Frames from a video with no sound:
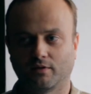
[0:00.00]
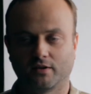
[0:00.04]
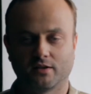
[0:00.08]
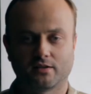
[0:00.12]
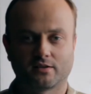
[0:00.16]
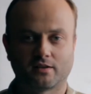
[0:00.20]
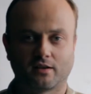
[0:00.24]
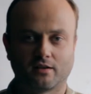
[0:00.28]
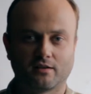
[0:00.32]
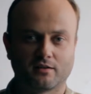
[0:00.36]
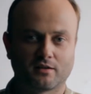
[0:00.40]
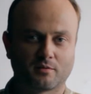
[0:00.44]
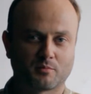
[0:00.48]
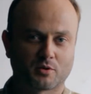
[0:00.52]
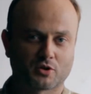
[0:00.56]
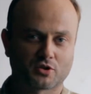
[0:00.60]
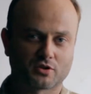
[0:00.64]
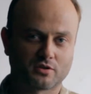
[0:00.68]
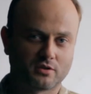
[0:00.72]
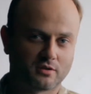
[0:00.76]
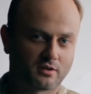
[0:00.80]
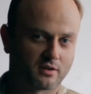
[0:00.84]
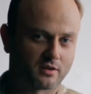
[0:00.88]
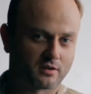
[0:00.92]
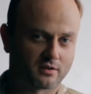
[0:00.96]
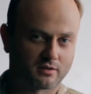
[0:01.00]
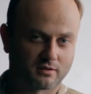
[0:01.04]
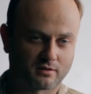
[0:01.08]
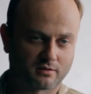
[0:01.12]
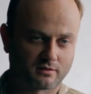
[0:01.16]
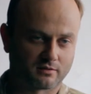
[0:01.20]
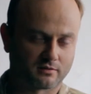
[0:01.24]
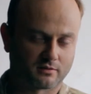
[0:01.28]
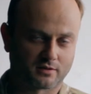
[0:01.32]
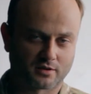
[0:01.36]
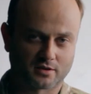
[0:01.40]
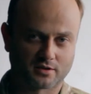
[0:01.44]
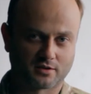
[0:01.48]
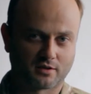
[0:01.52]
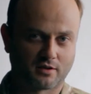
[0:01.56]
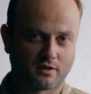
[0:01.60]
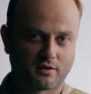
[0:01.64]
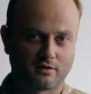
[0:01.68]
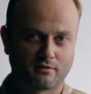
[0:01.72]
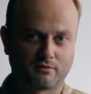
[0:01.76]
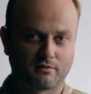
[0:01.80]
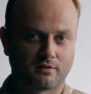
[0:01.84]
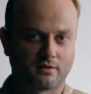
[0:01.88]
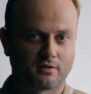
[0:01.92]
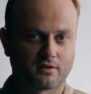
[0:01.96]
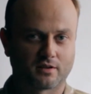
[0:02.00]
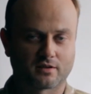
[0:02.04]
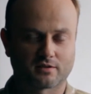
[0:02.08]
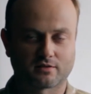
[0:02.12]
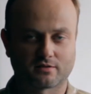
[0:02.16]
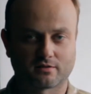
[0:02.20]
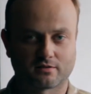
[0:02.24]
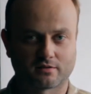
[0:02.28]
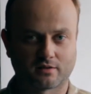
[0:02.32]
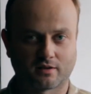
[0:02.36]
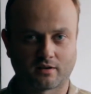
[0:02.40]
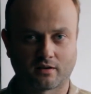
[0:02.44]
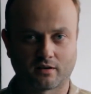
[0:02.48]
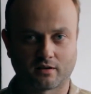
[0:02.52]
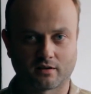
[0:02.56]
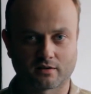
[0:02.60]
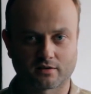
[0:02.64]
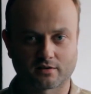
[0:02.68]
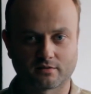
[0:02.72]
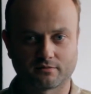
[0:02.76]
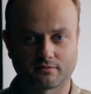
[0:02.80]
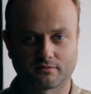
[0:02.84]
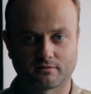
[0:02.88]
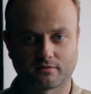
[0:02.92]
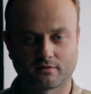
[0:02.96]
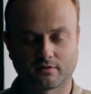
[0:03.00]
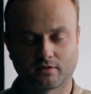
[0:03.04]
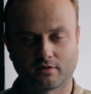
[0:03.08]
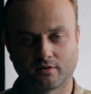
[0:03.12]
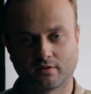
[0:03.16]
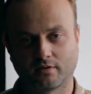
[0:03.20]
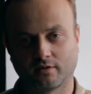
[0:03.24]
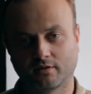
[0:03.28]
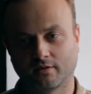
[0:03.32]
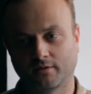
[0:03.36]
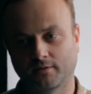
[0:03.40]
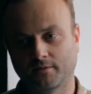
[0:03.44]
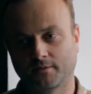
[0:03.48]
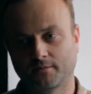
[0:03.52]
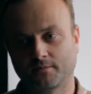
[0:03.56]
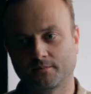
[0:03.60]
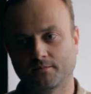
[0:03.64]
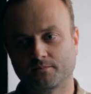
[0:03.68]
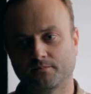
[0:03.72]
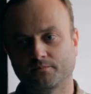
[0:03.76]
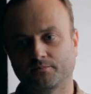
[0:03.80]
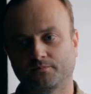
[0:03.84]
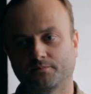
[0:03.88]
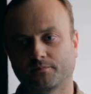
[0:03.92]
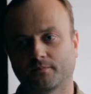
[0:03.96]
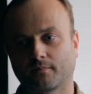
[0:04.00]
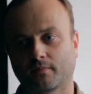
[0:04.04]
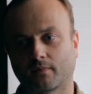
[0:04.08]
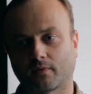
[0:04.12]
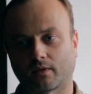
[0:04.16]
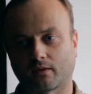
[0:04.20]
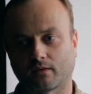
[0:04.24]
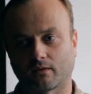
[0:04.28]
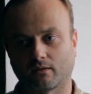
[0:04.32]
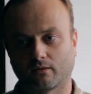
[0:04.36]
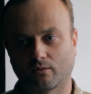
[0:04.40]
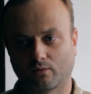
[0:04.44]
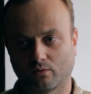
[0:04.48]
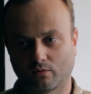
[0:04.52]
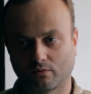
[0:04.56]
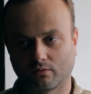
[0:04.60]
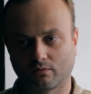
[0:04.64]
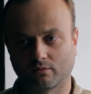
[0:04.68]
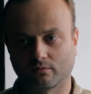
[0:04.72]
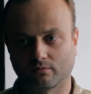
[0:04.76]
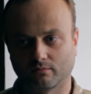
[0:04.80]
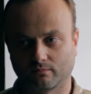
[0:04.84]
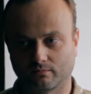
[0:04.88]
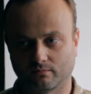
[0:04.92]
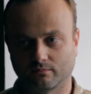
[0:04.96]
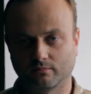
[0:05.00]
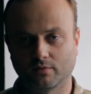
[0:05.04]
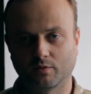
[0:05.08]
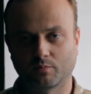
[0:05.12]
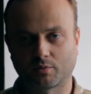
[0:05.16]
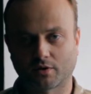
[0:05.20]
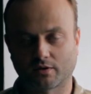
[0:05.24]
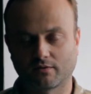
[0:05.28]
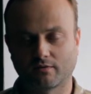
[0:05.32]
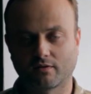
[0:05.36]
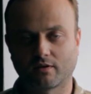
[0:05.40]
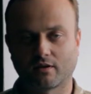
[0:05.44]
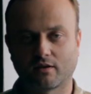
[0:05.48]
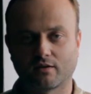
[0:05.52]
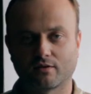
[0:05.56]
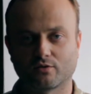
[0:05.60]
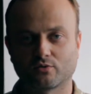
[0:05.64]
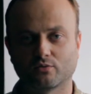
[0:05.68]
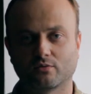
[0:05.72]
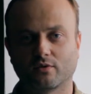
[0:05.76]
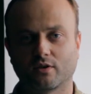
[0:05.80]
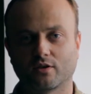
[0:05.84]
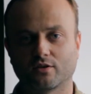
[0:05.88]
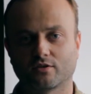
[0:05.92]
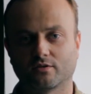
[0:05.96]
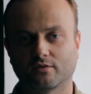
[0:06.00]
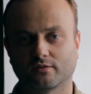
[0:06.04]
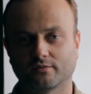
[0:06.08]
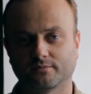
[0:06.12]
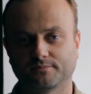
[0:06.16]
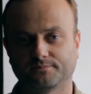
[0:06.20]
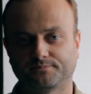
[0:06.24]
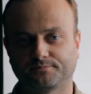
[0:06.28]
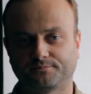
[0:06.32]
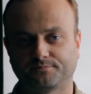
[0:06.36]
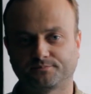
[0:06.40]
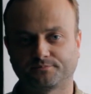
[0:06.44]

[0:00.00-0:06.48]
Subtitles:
jumped out of the cars and shot us from AGS, but we made our way.